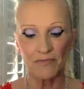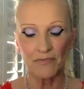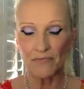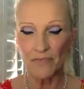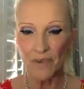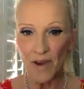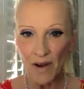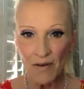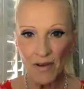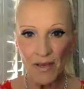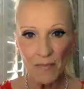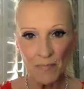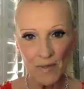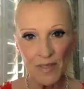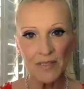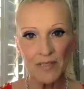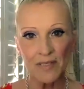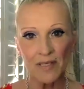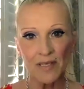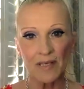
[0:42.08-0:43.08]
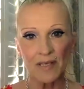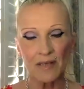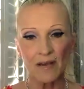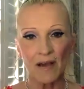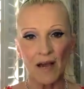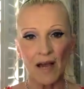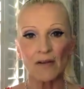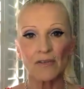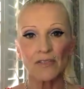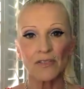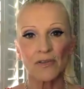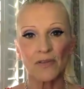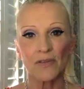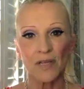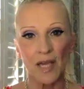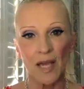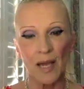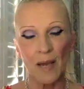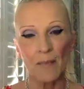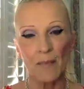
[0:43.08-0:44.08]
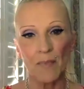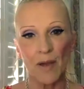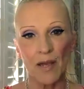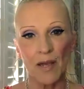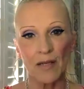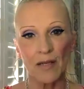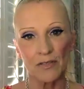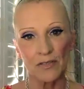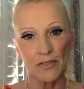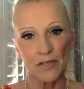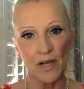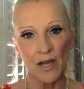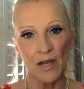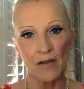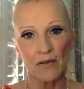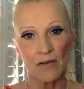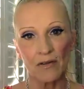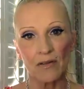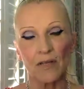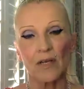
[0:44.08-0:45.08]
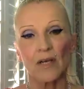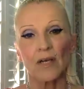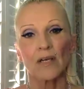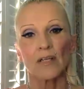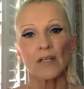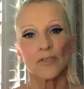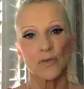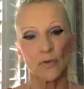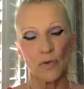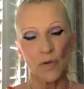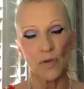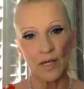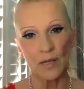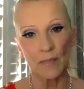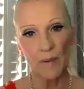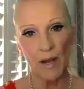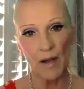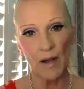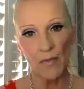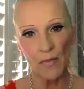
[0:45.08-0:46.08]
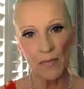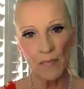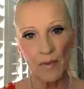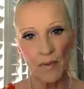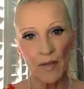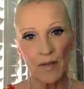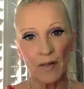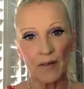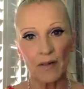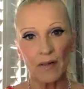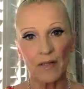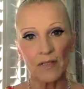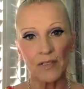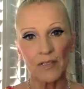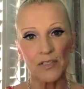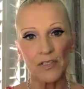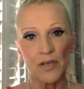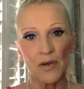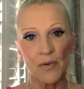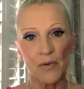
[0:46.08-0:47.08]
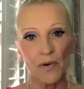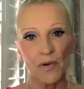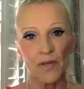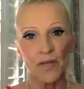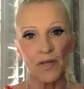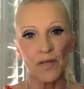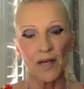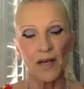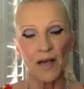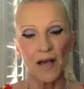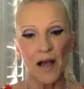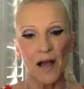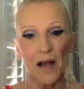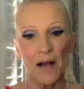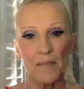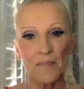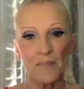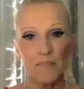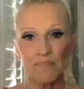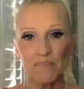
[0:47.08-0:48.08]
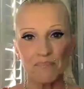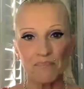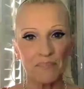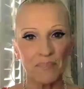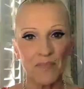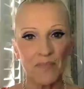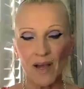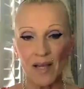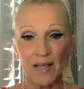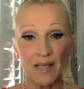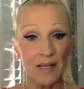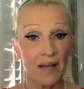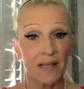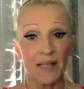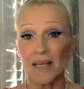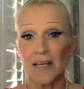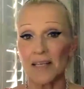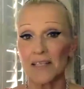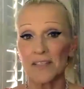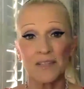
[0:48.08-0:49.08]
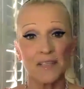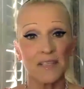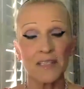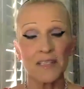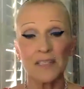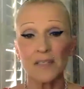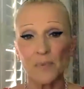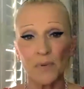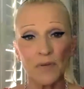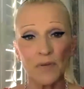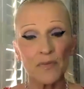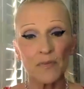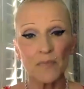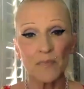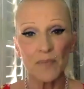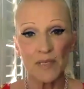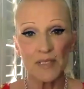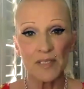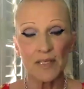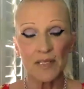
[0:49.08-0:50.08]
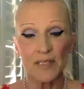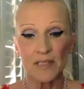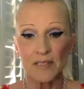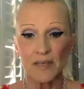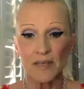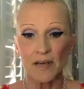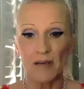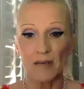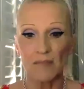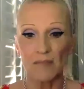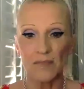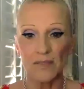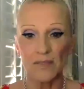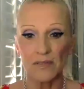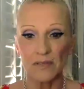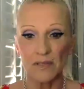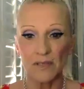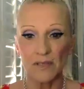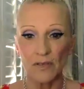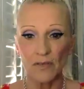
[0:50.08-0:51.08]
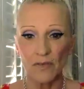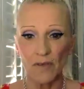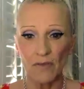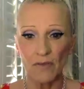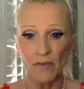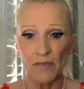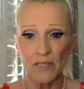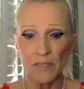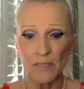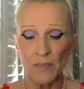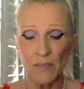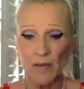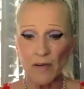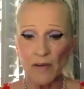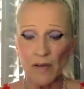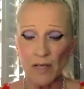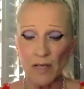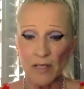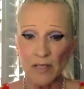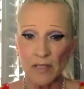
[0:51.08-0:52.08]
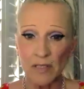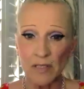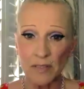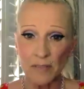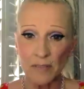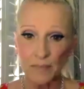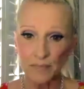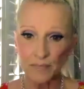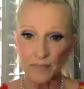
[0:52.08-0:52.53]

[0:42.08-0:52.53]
very busy out on the campaign trail, talking about the bill and so on. I guess this is one of the busiest times that you've ever experienced.